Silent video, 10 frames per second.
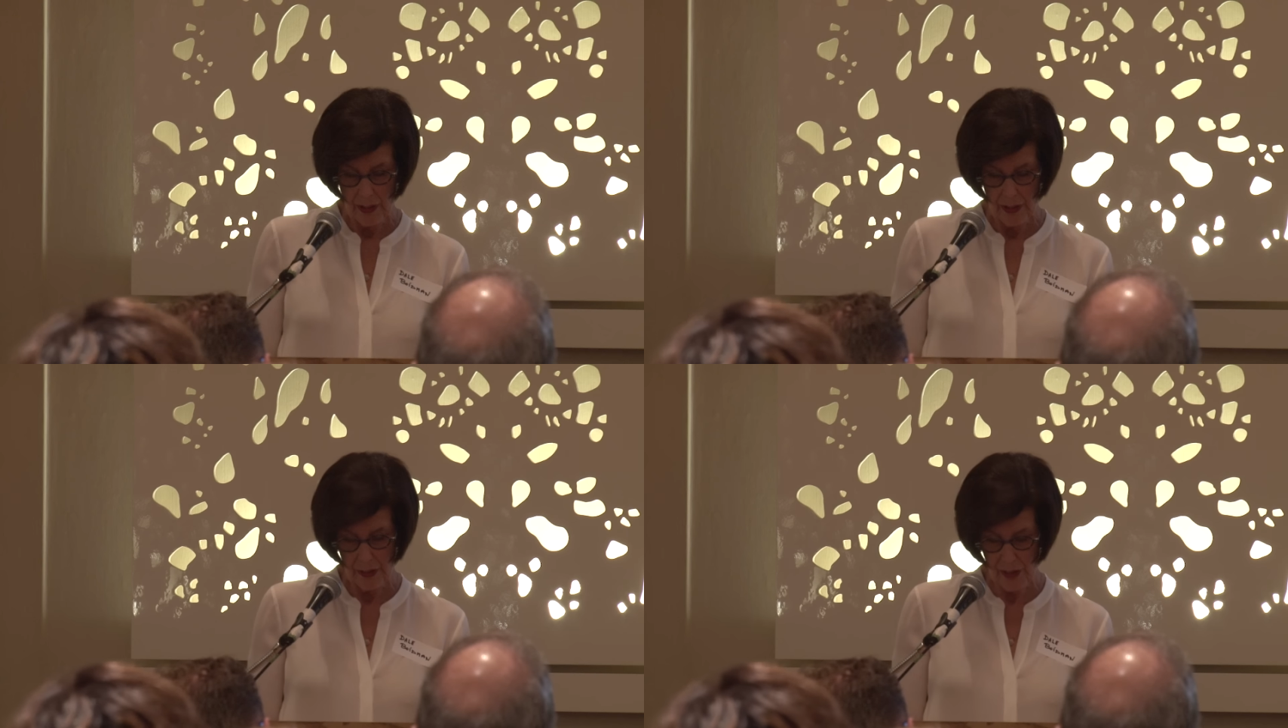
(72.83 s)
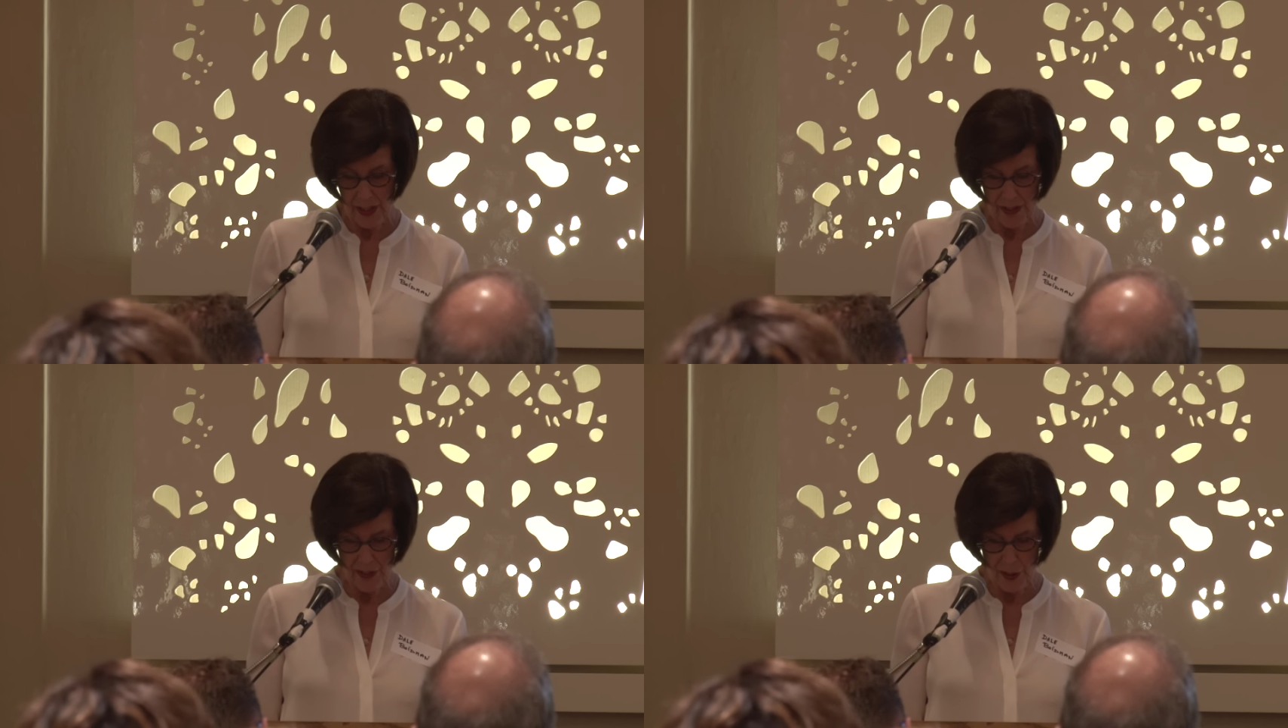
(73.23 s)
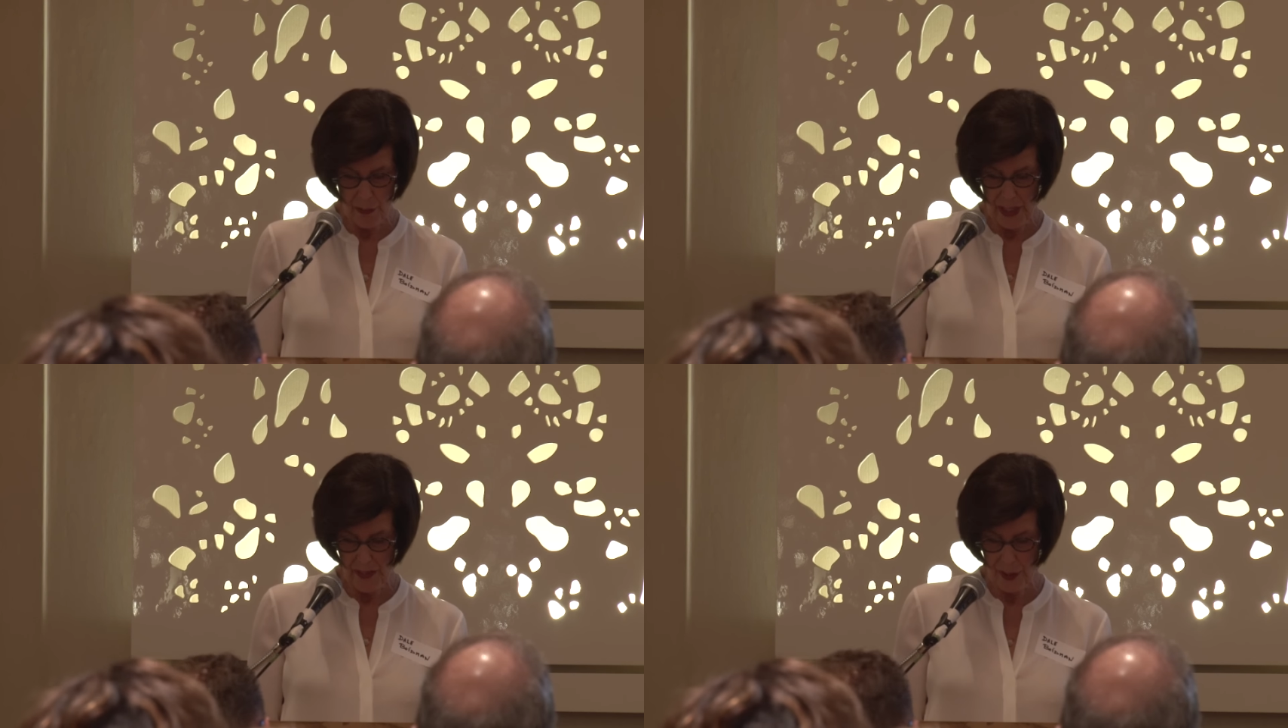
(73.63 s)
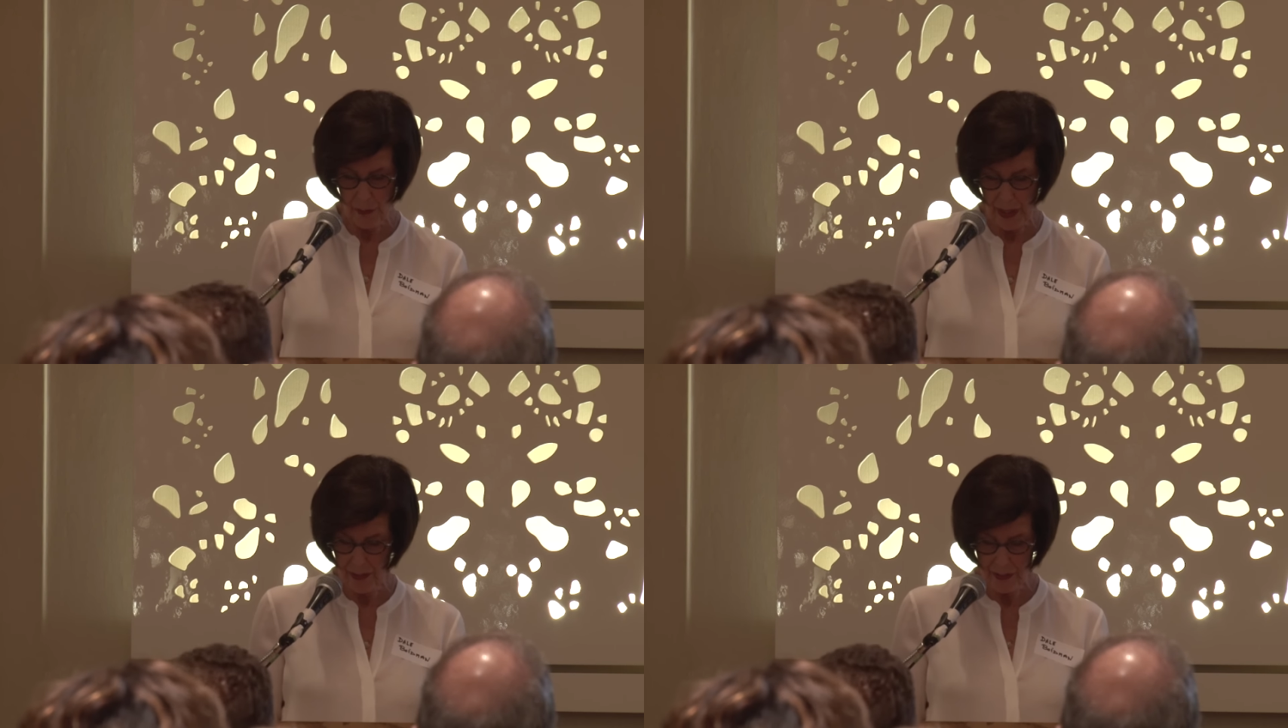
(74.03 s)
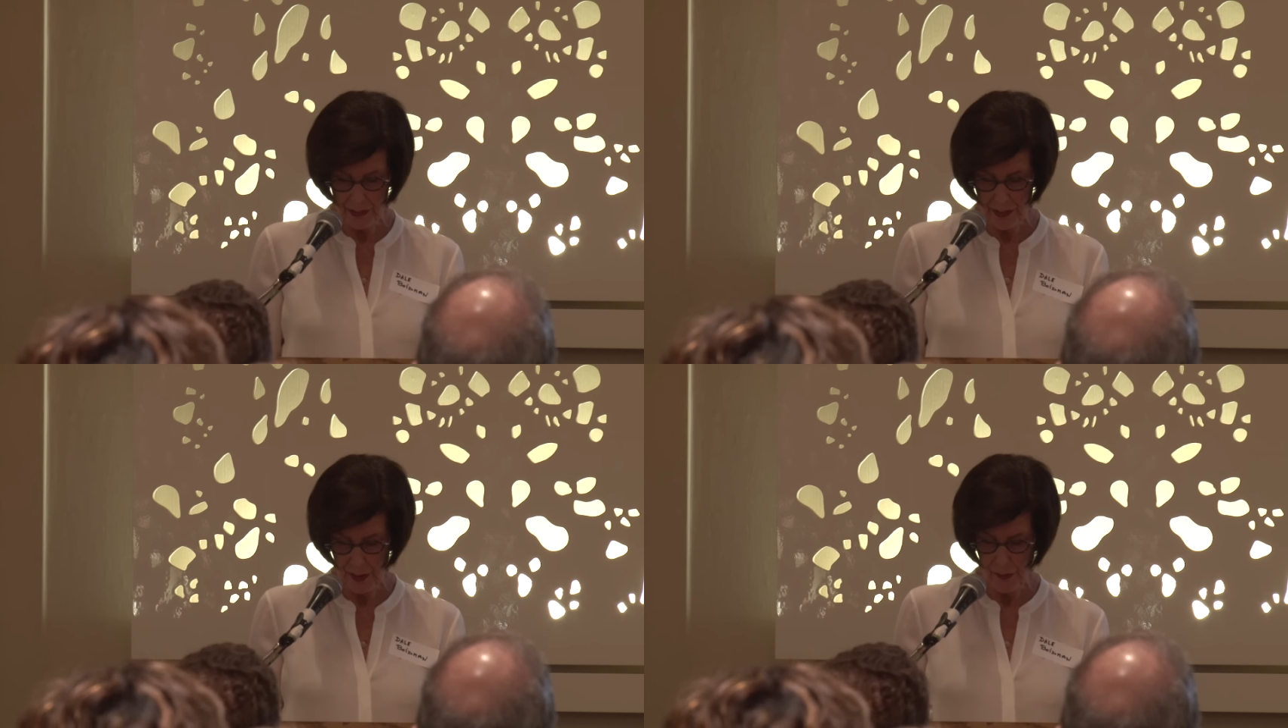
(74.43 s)
He credits an amazing medical
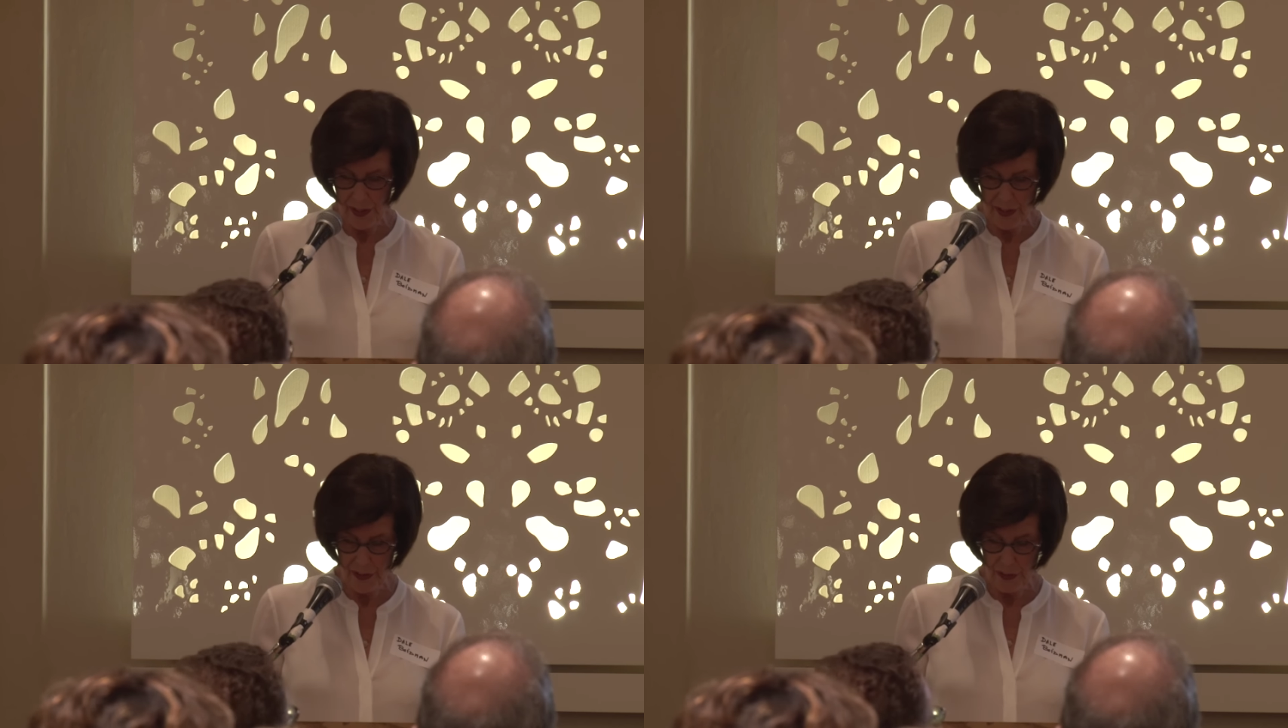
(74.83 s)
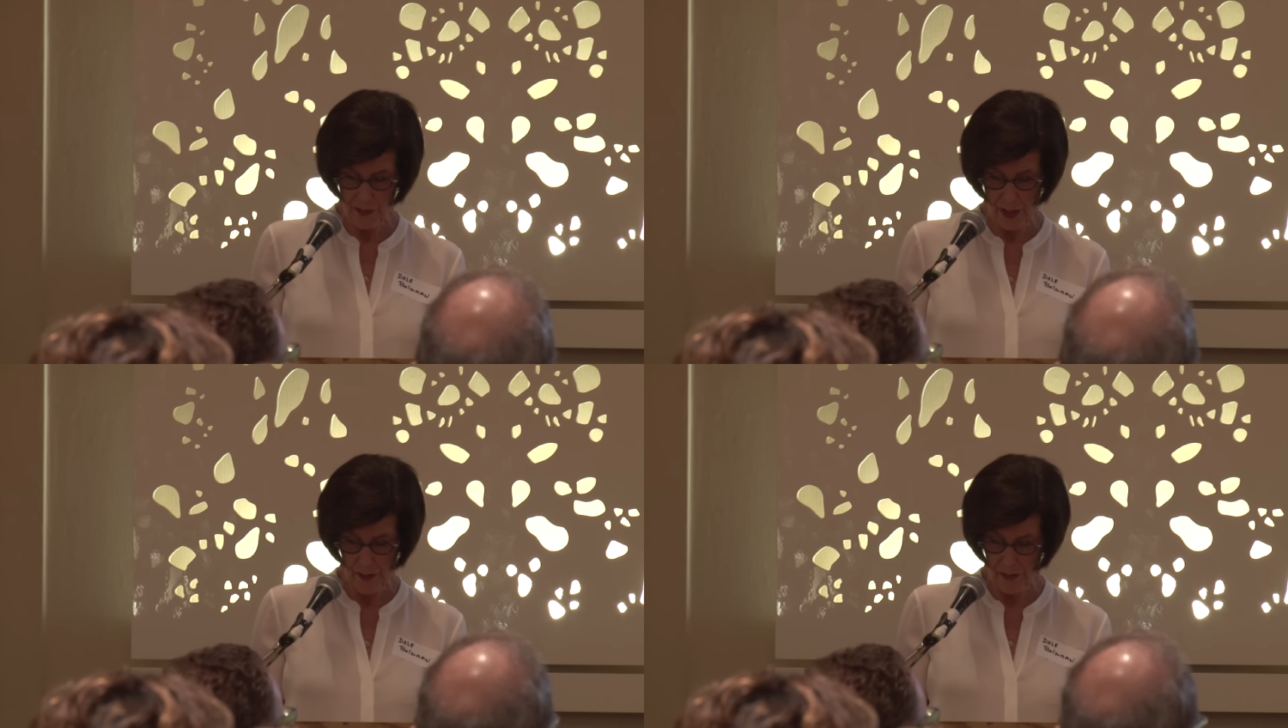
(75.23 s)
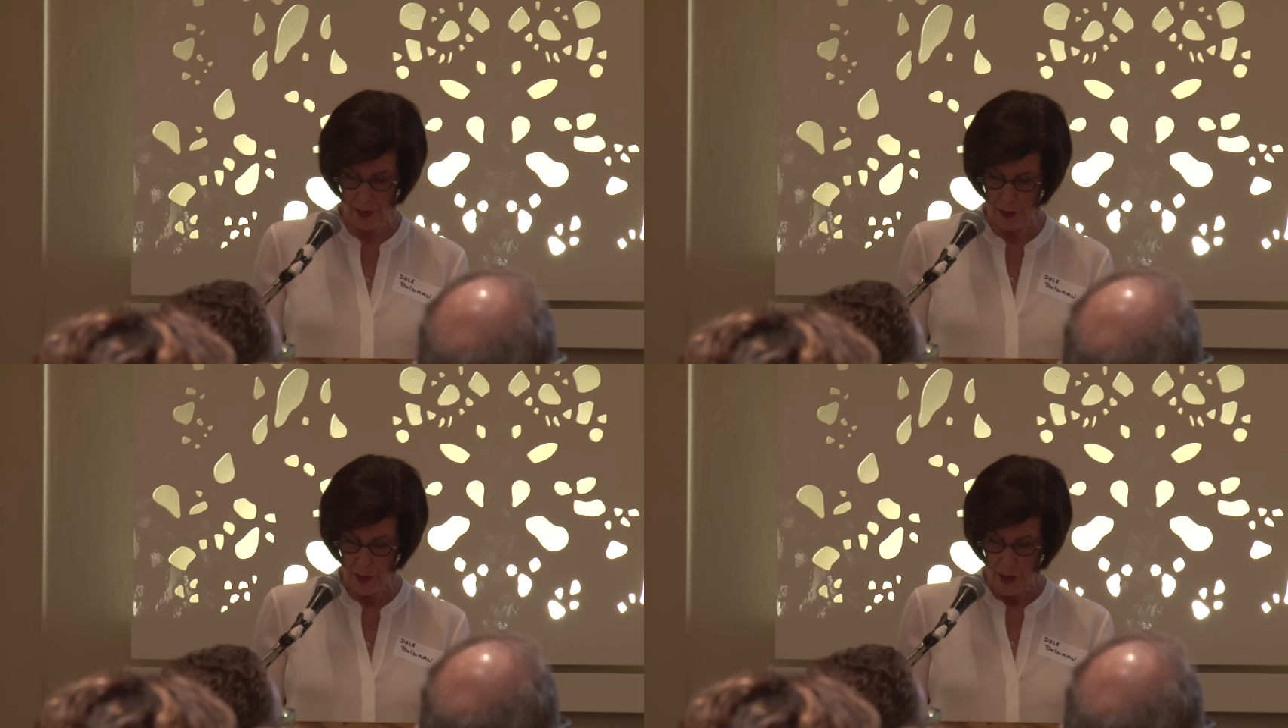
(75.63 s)
team with his survival